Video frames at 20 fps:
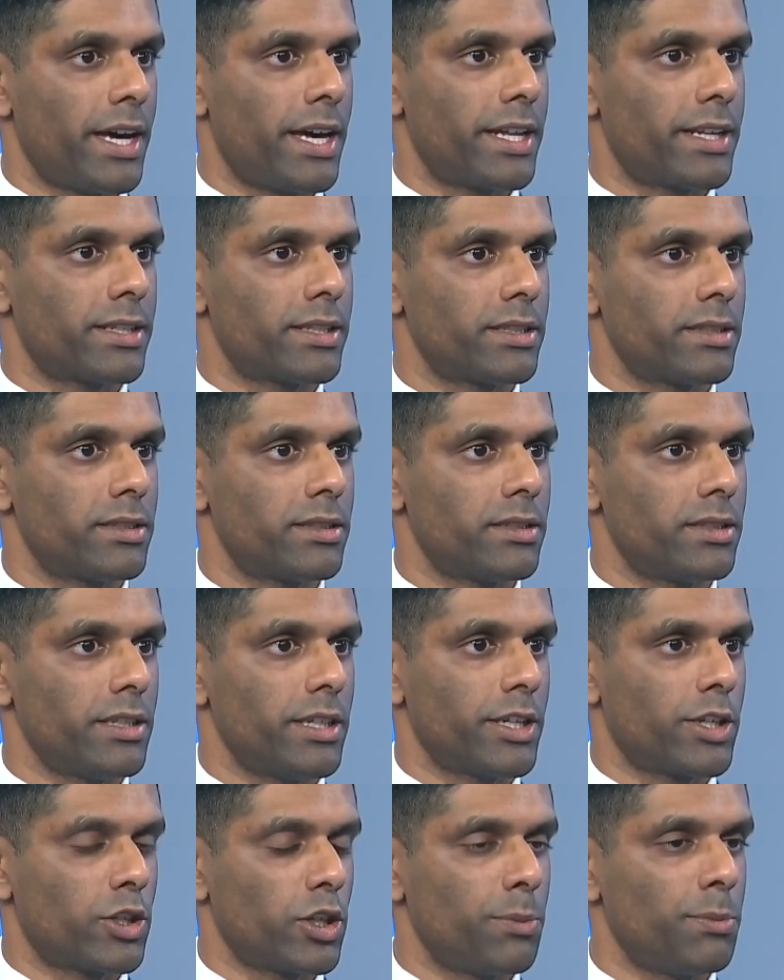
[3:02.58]
that
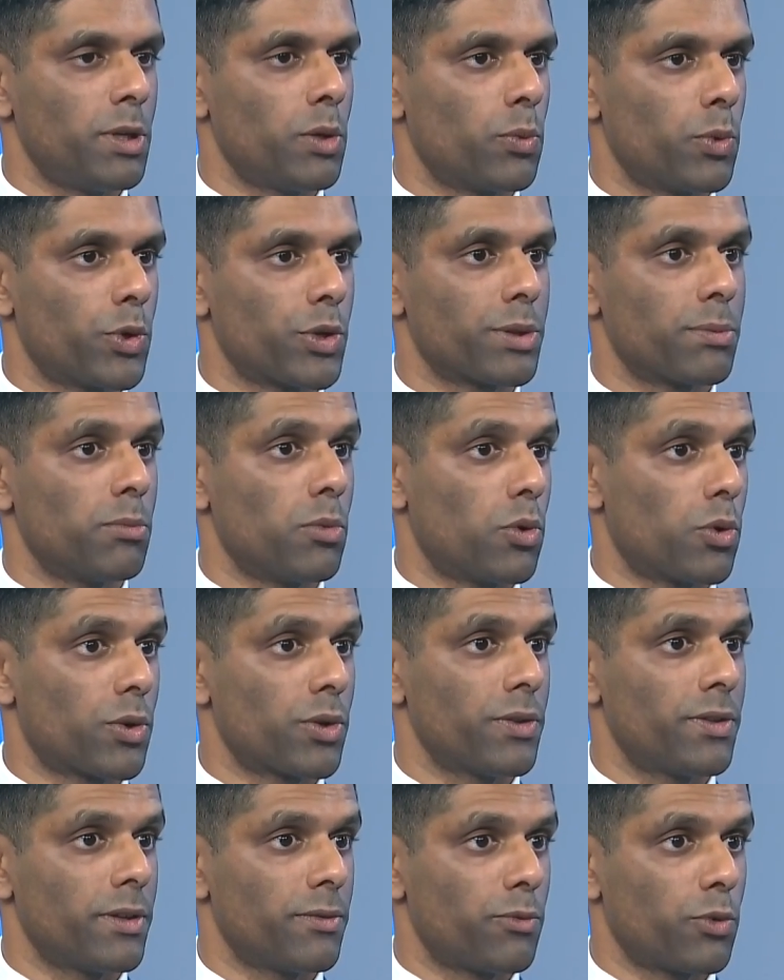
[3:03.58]
it could be worth
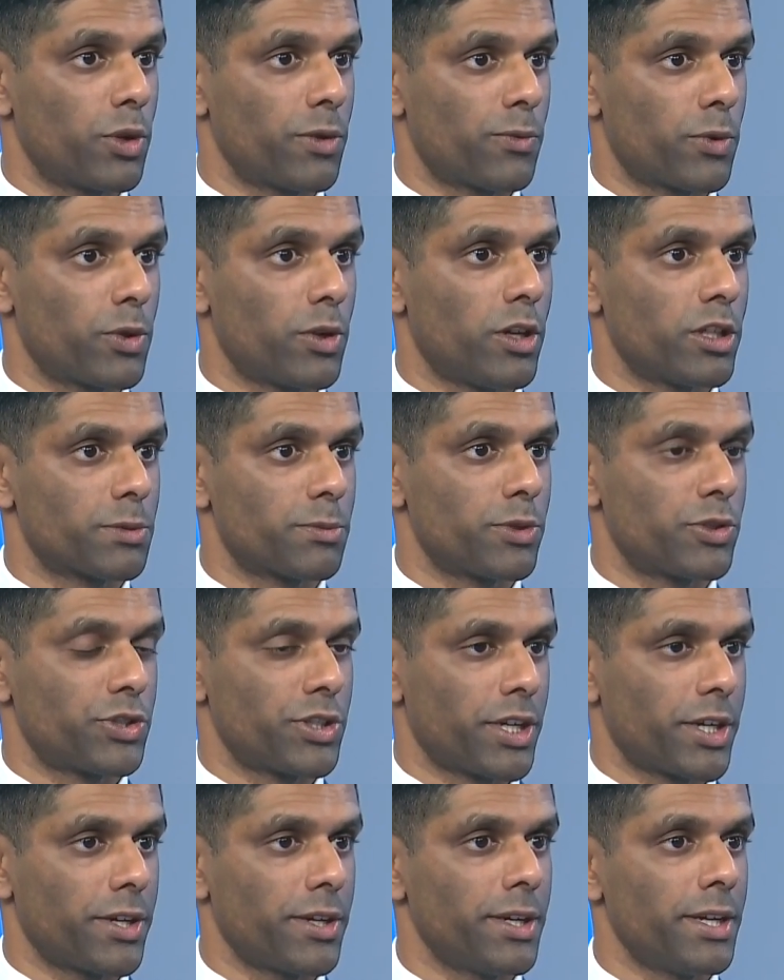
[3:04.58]
more than $44 per
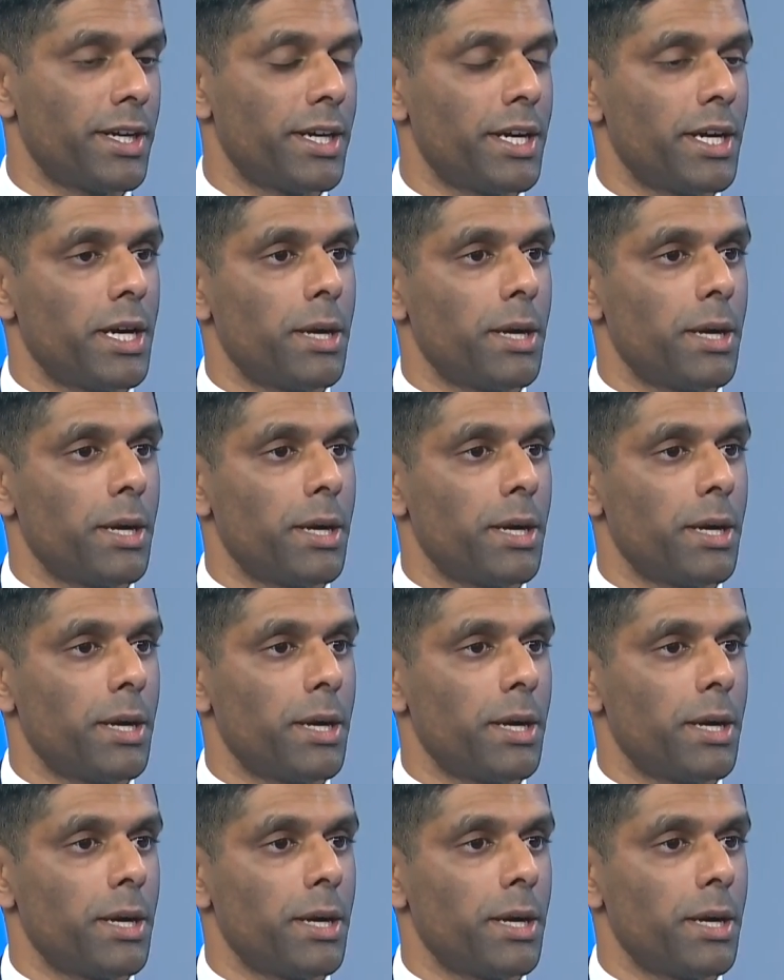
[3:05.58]
share,